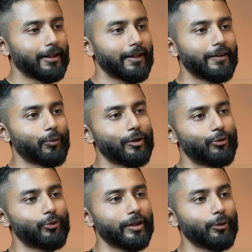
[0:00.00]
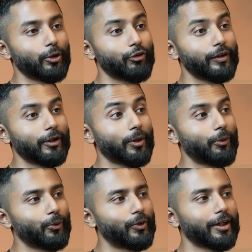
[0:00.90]
then once you sell, you also figure out how
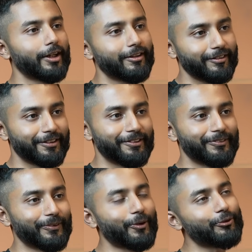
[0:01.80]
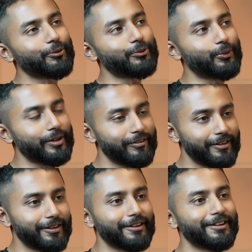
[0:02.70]
to do the collection. So lots of stories
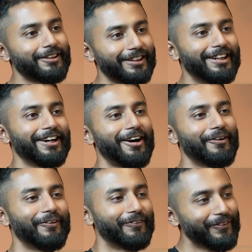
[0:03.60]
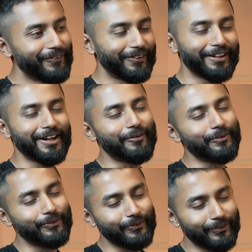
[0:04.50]
there, how
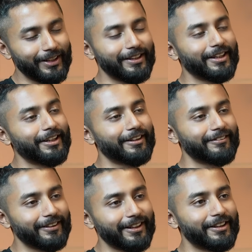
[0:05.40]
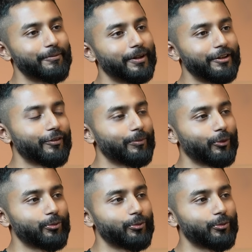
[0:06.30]
do you get the collection, get the money from those